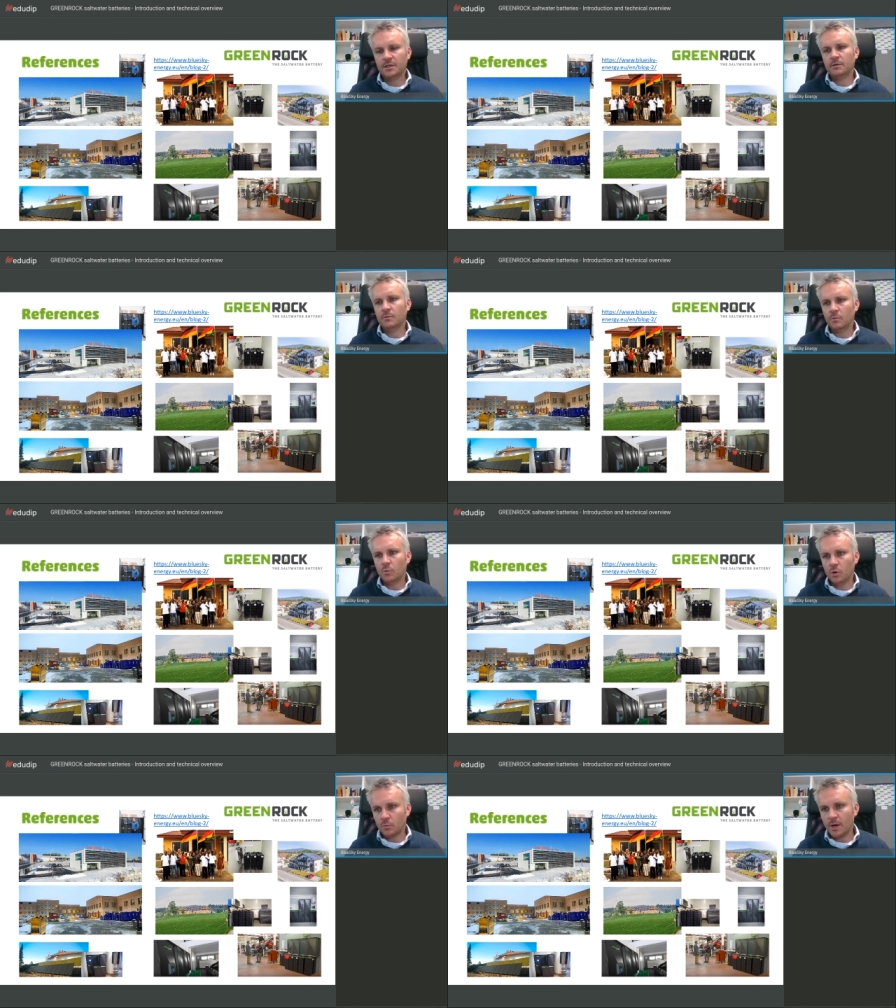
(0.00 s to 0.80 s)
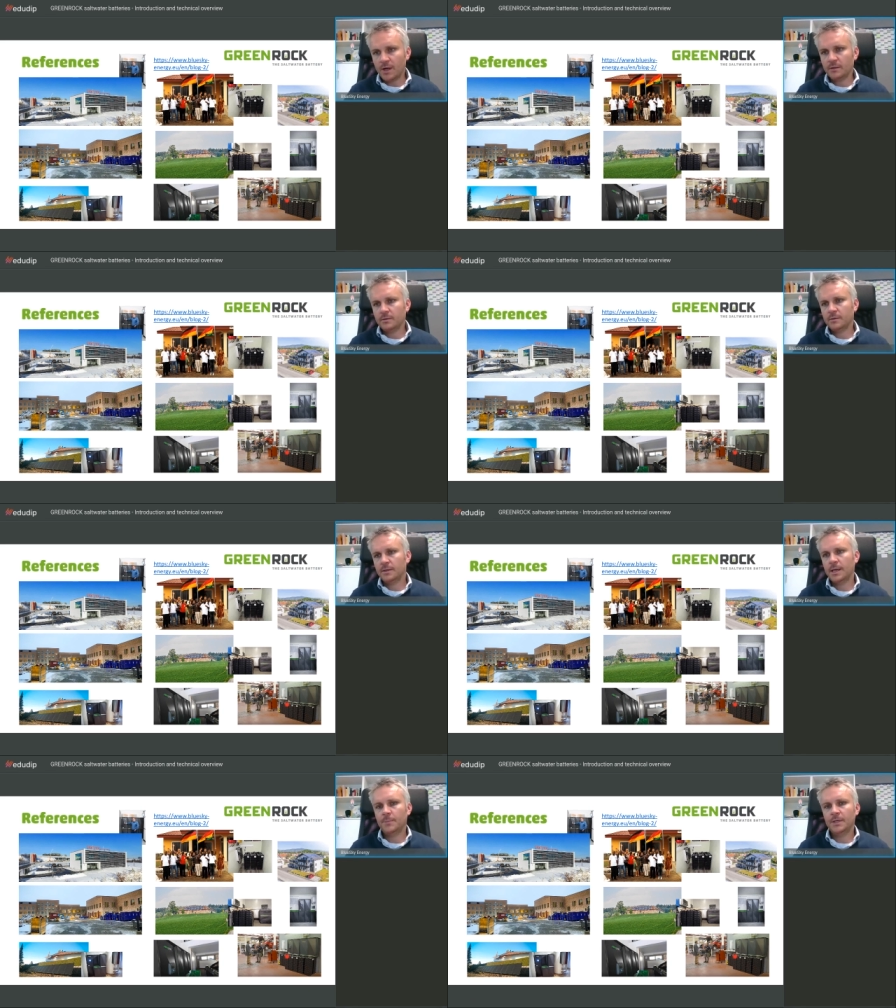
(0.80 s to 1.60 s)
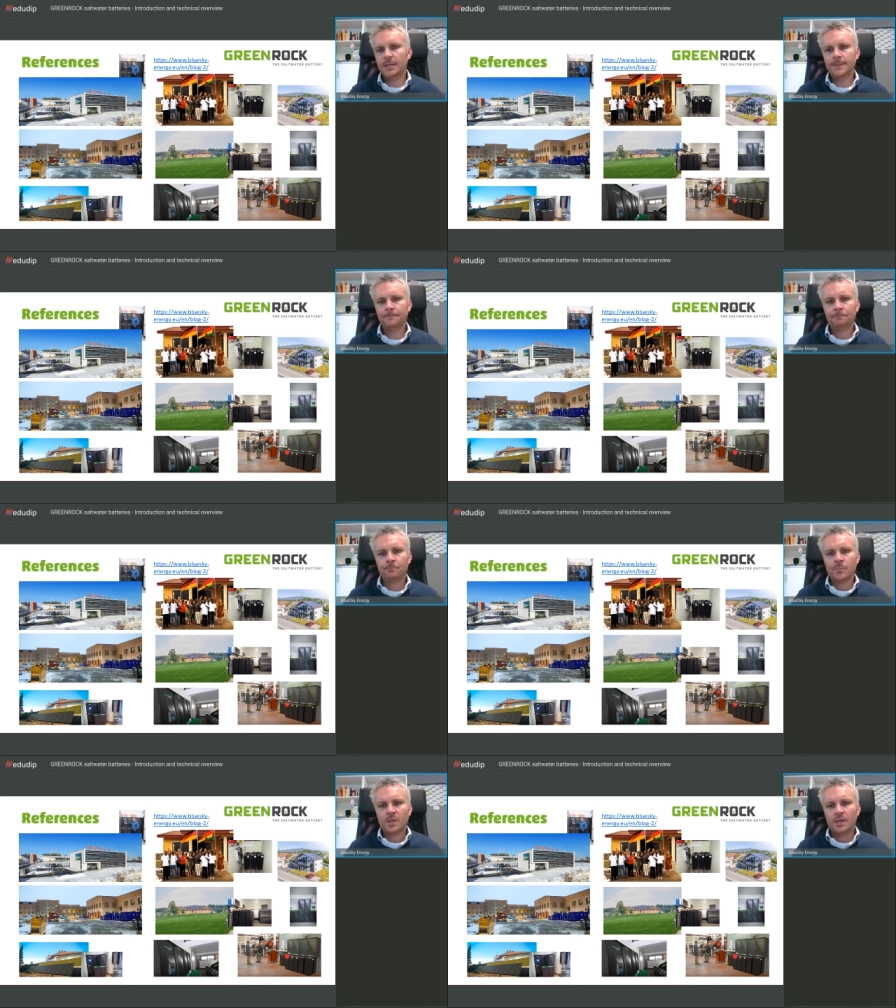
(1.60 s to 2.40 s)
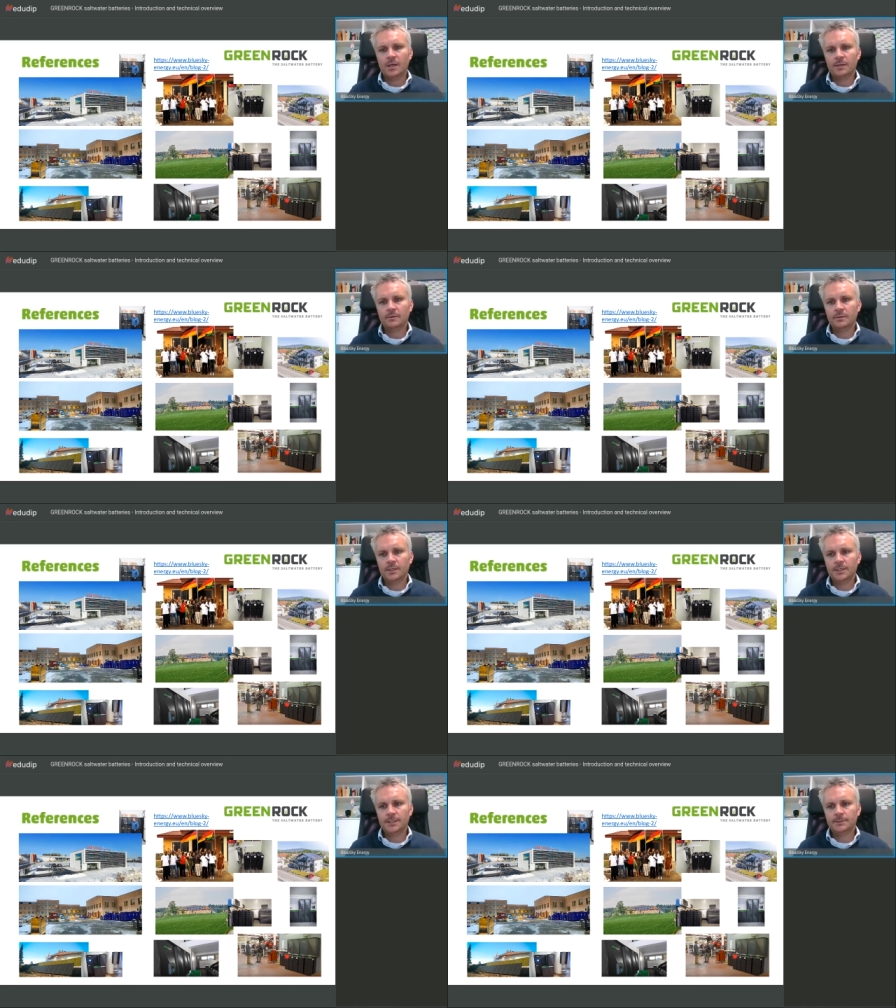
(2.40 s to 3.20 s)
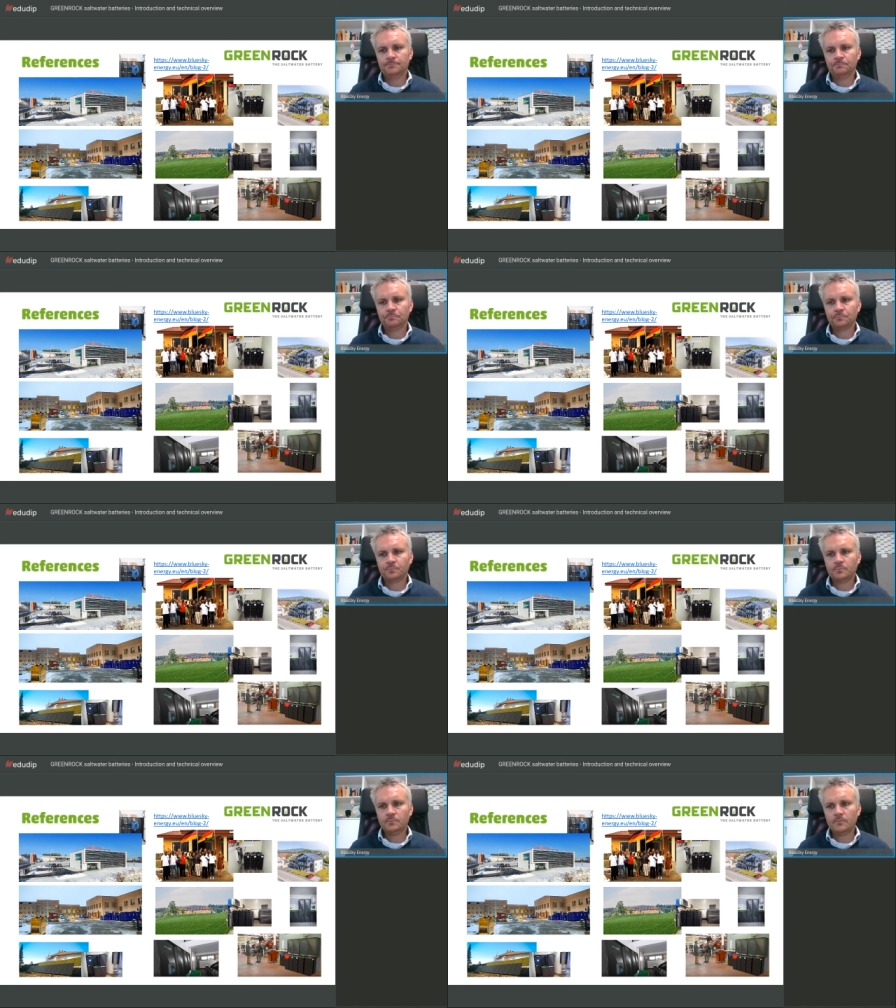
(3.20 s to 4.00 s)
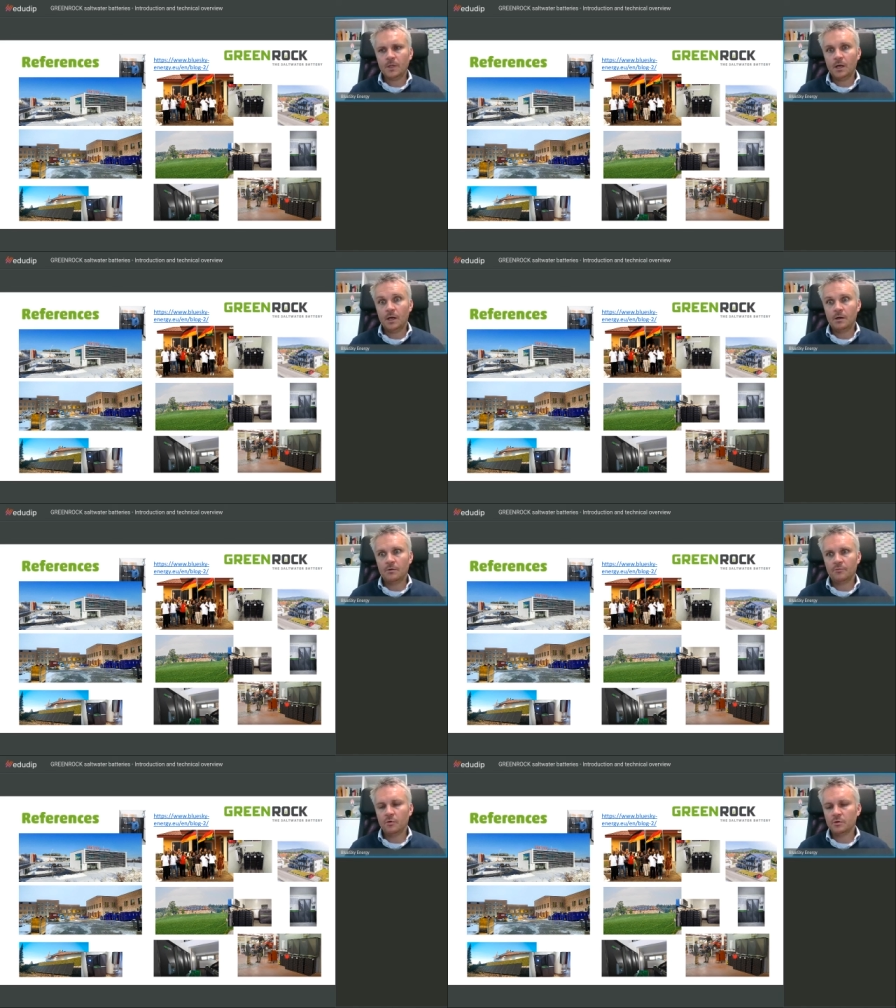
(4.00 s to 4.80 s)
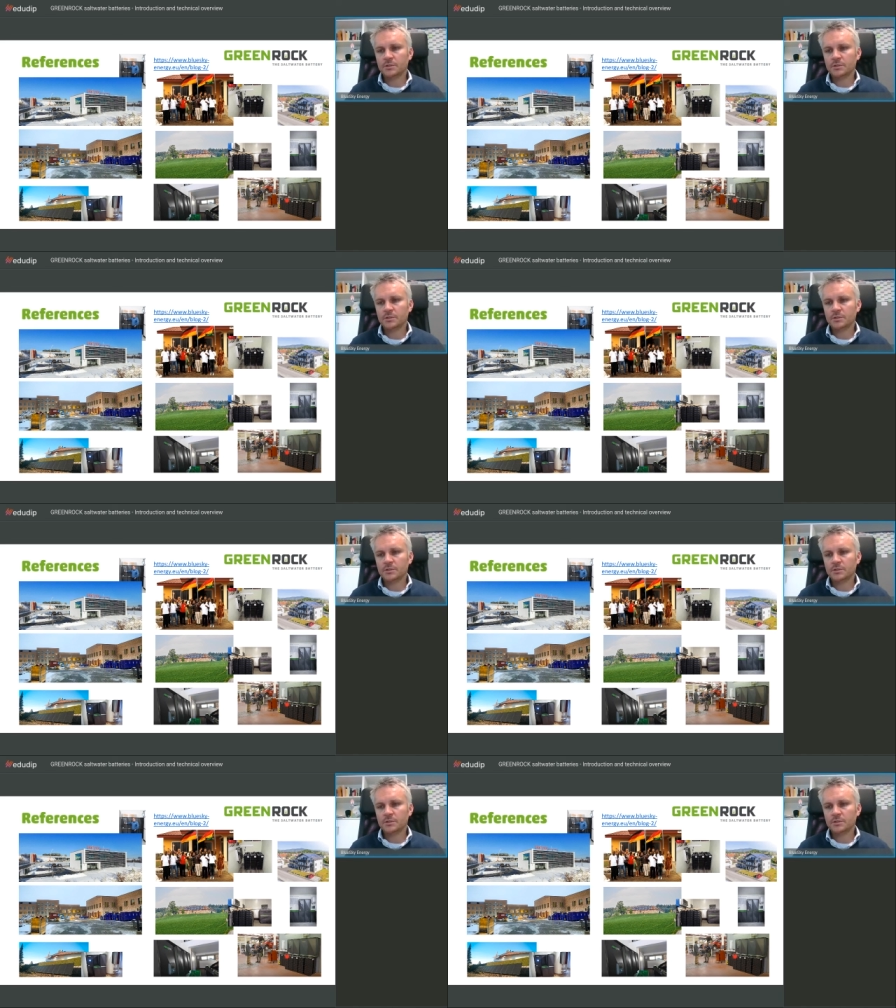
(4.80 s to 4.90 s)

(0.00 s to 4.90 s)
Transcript: and are of course happy if we could